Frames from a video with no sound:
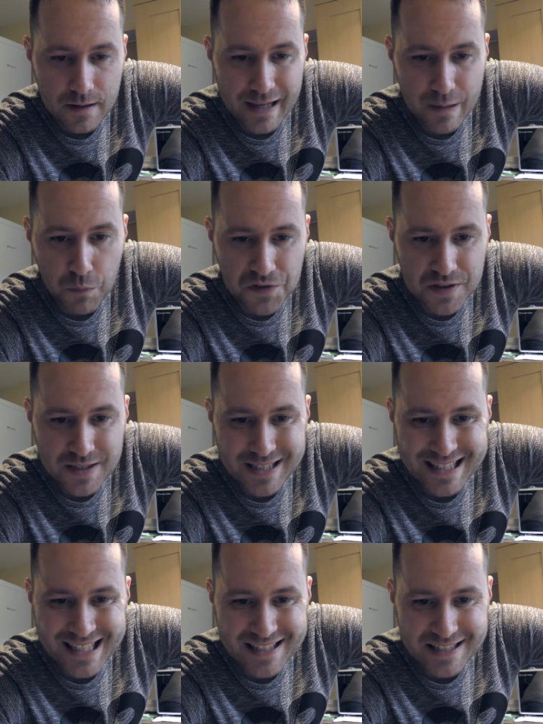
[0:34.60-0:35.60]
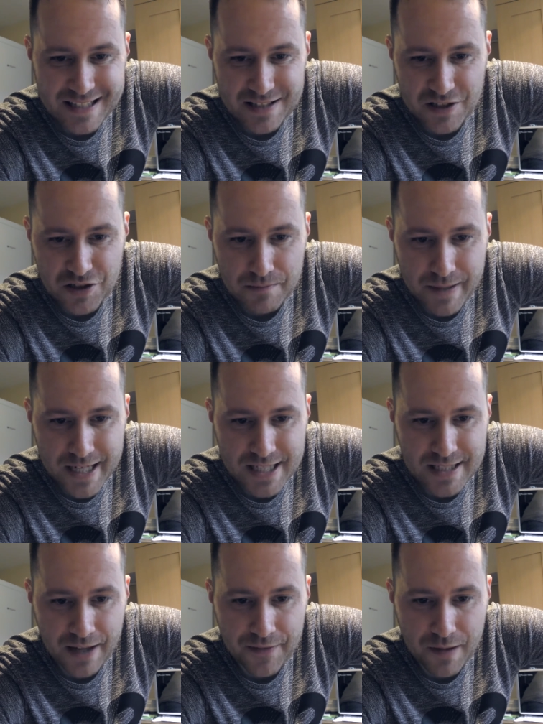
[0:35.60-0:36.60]
It wasn't an easy decision,
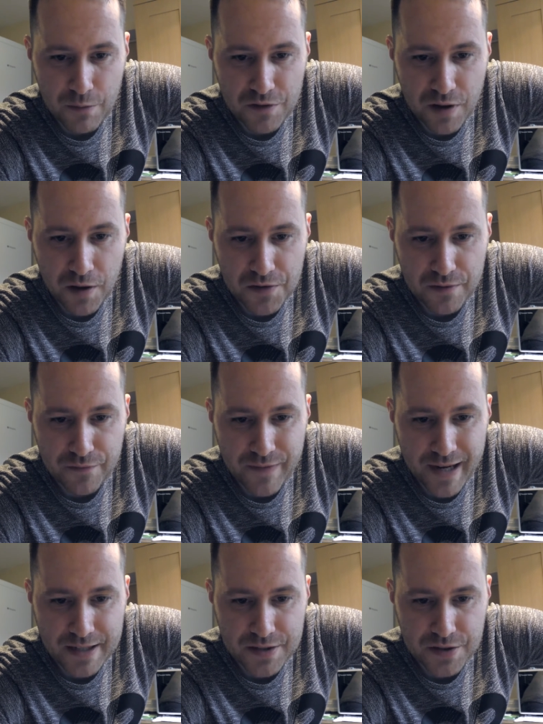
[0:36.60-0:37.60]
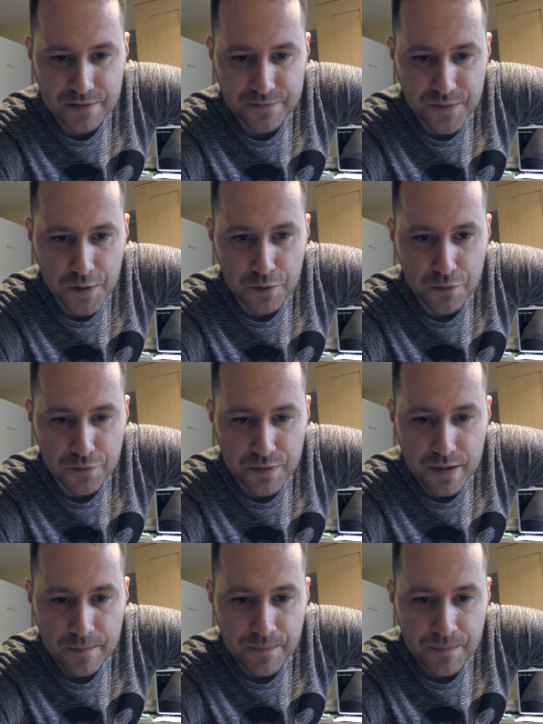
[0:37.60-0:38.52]
mate, and there was lots of factors involved.